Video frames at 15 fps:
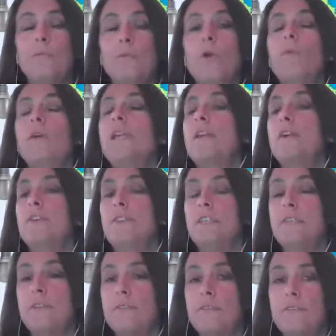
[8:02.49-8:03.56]
go and get all
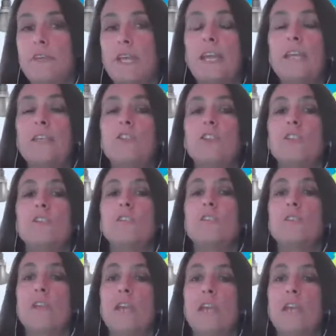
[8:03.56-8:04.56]
these certifications.